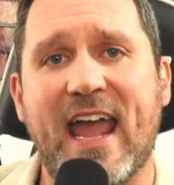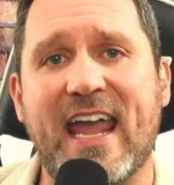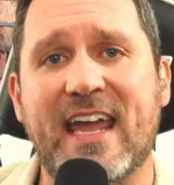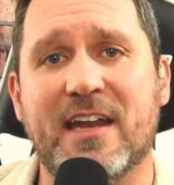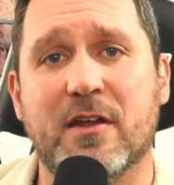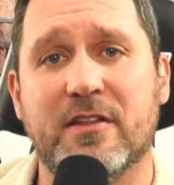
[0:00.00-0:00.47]

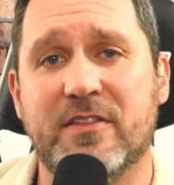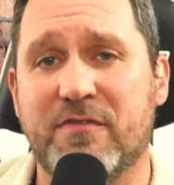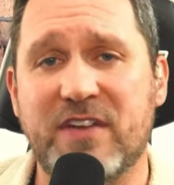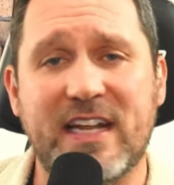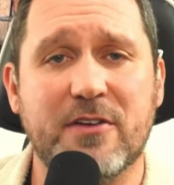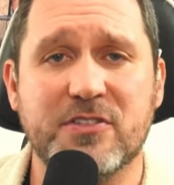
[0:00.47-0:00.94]
And the
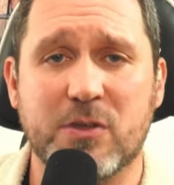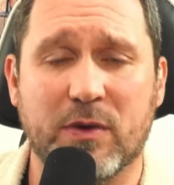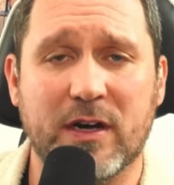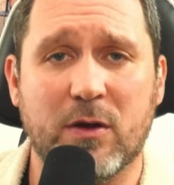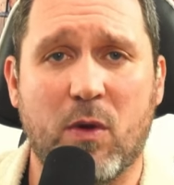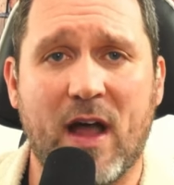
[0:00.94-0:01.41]
videos that
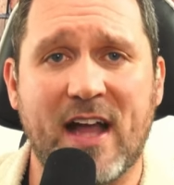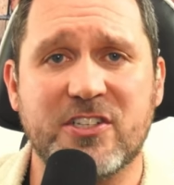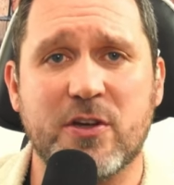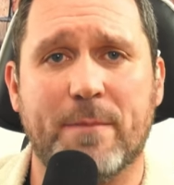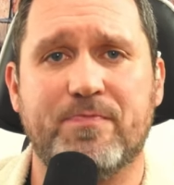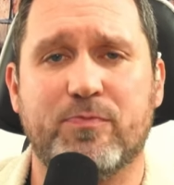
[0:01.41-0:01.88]
we're going to
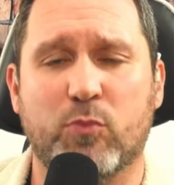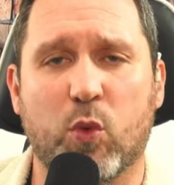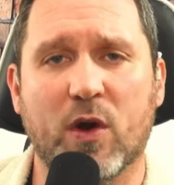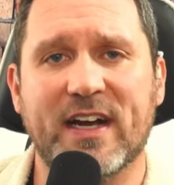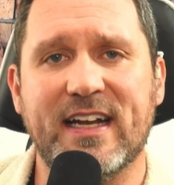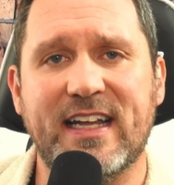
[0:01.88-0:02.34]
watch,
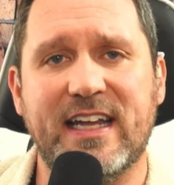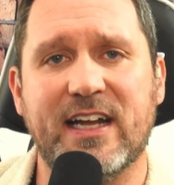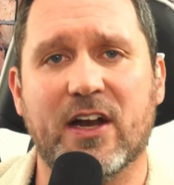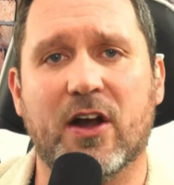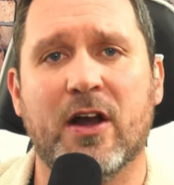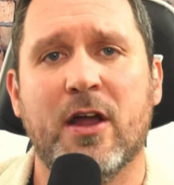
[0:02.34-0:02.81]
we're going to
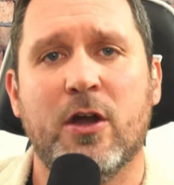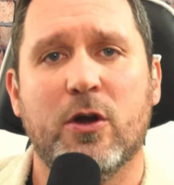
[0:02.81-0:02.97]
hear